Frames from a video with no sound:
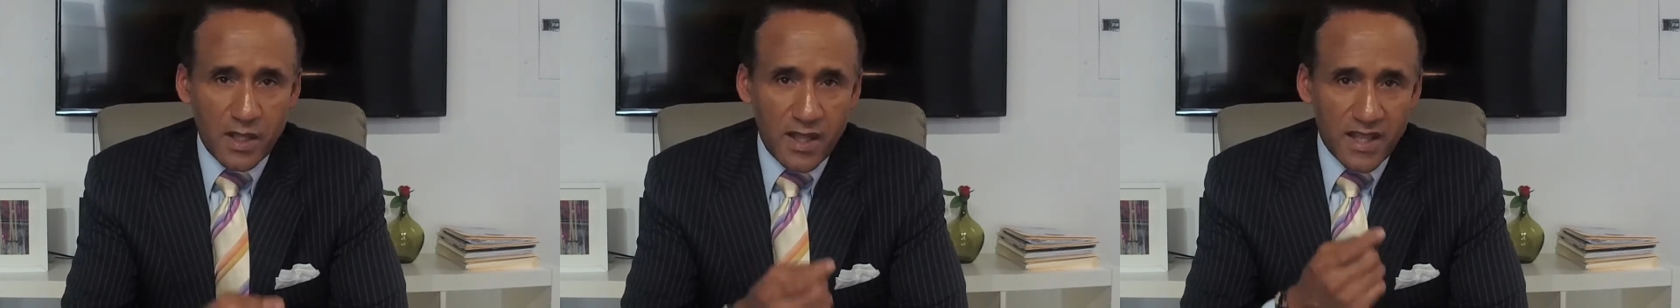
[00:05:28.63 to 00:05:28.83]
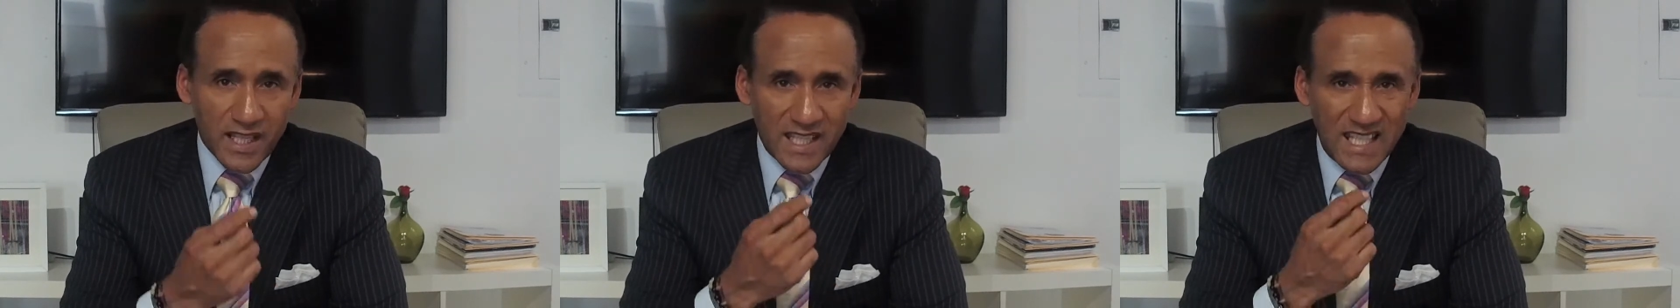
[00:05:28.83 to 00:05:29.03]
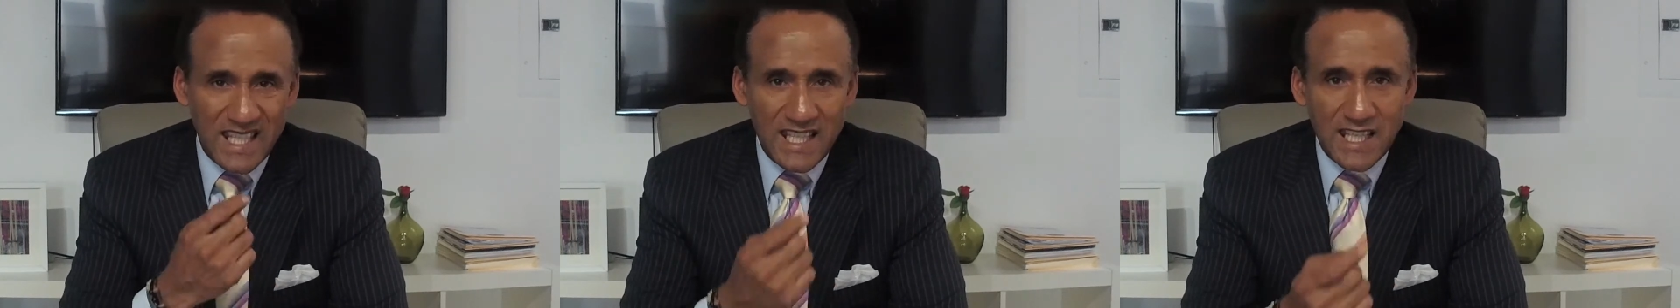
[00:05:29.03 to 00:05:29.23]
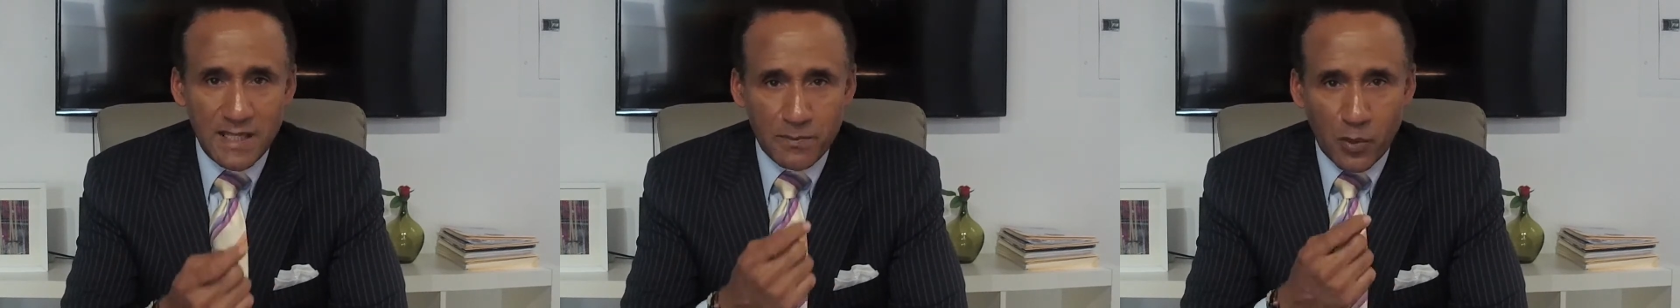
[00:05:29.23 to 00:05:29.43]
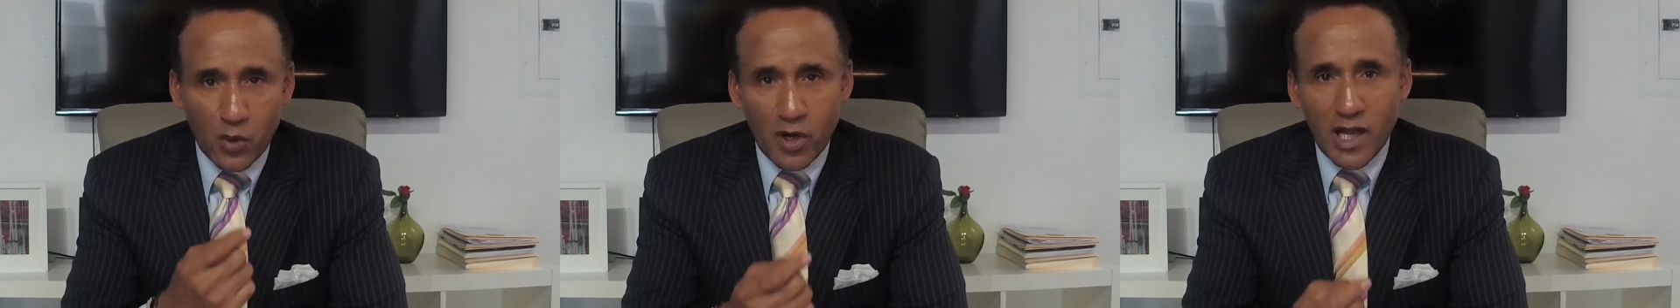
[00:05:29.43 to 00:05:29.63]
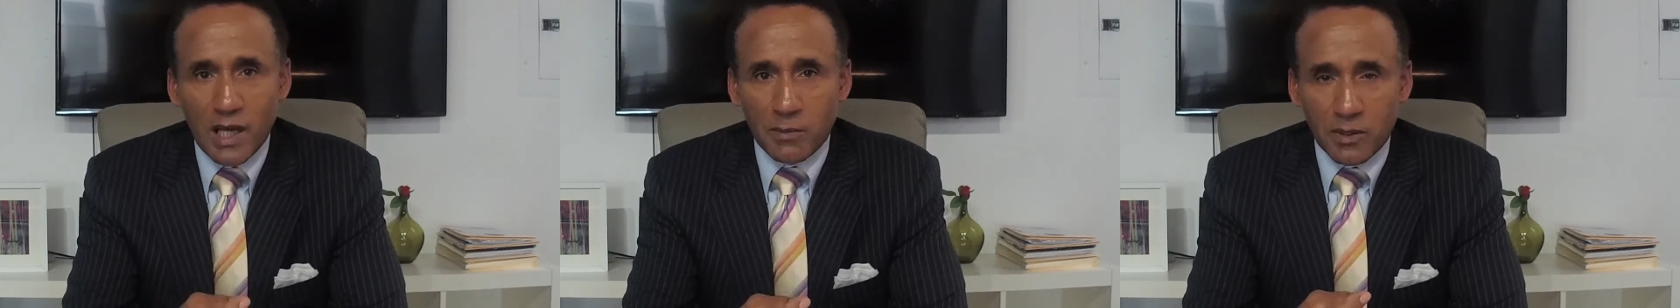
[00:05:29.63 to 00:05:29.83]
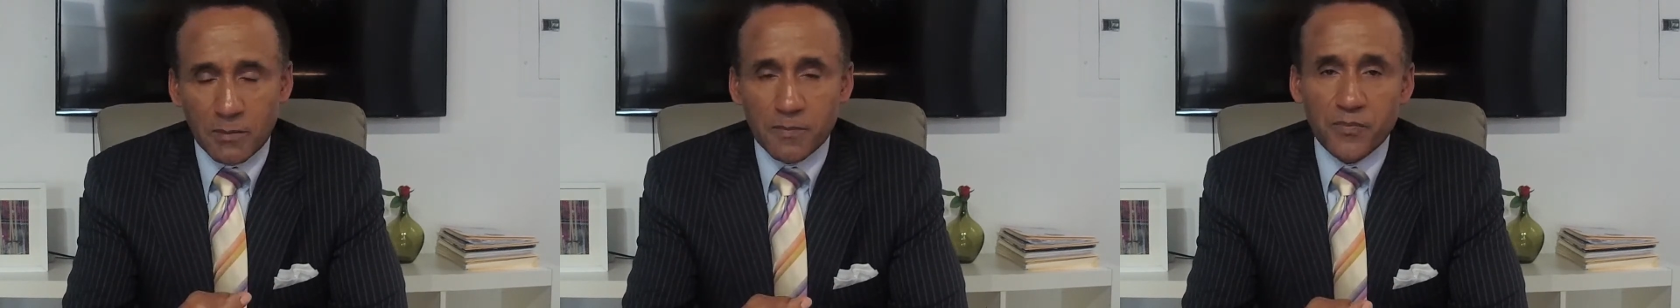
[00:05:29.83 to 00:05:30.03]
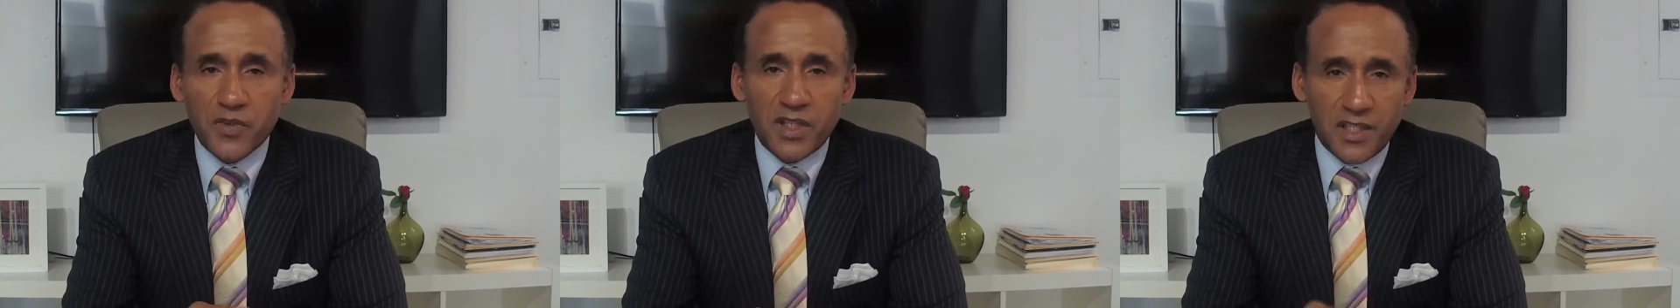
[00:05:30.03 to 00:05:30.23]
the key problem
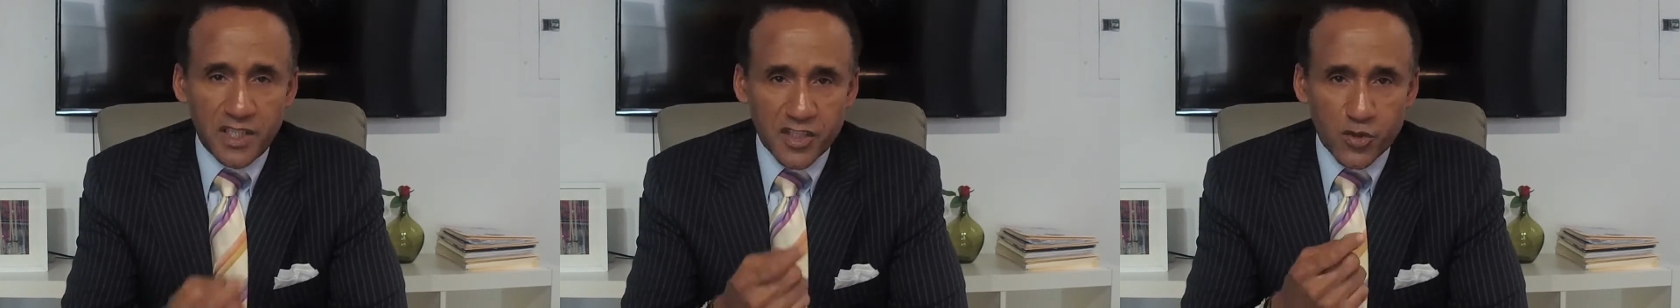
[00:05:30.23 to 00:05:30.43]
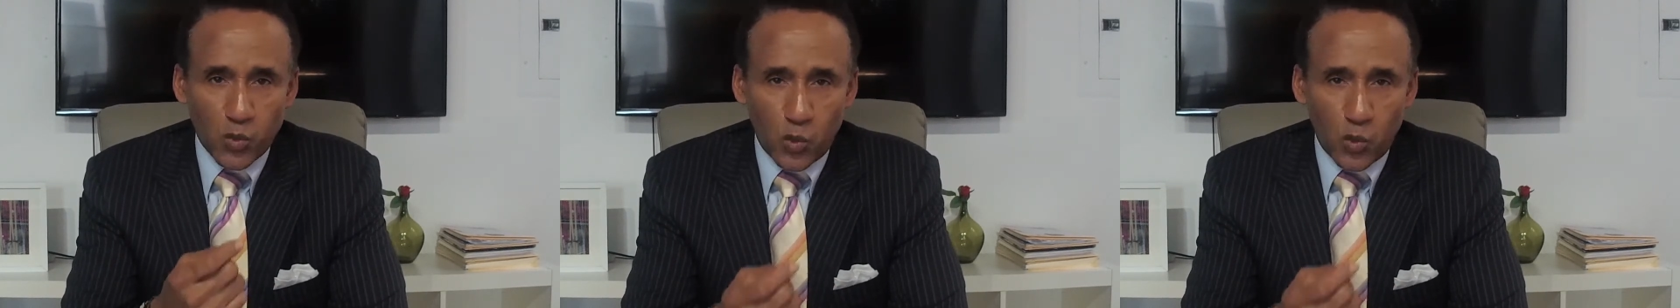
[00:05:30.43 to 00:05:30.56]
is